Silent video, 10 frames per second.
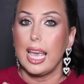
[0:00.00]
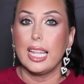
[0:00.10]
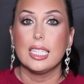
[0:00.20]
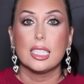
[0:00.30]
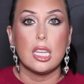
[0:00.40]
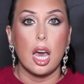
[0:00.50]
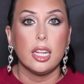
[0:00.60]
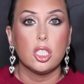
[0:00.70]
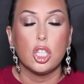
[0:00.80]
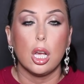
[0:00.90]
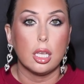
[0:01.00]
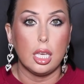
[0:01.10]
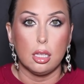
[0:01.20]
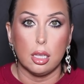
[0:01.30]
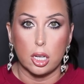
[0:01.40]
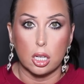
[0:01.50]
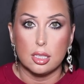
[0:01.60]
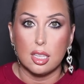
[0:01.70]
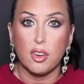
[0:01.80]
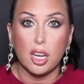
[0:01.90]
and it's not a chunky glitter.
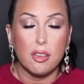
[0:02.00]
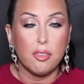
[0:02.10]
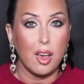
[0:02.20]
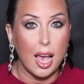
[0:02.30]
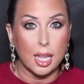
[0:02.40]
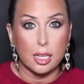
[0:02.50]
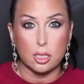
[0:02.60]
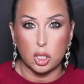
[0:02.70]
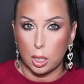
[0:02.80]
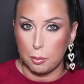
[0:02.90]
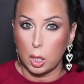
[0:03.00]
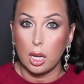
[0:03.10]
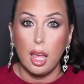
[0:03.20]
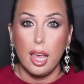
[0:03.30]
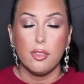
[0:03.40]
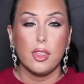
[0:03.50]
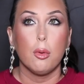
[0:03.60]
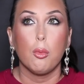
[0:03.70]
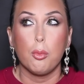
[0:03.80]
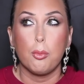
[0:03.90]
It's a very fine shimmer
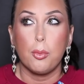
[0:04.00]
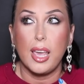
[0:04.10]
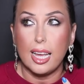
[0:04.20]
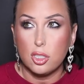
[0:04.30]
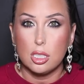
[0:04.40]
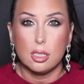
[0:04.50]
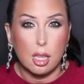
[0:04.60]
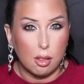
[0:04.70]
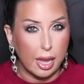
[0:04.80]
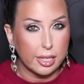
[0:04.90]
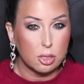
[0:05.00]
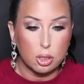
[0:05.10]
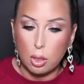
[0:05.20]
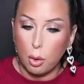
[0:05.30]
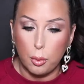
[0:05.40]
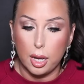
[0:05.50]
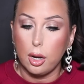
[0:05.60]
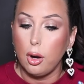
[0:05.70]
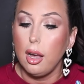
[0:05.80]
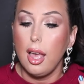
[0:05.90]
that catches the light so
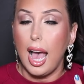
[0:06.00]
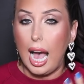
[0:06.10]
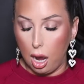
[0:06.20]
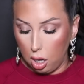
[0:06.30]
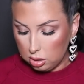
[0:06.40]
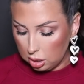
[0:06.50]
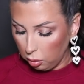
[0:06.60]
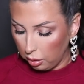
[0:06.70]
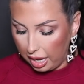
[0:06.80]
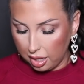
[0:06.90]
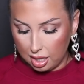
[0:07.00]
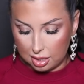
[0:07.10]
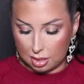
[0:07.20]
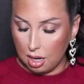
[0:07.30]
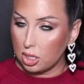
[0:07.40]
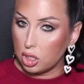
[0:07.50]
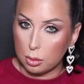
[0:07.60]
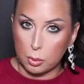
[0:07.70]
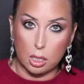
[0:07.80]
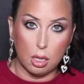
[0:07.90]
well. I also like his
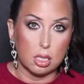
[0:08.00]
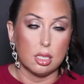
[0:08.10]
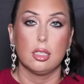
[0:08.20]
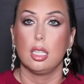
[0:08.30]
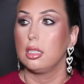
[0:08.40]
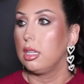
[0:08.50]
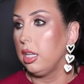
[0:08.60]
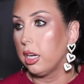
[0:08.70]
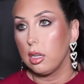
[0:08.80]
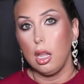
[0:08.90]
non-shimmery glosses, his clear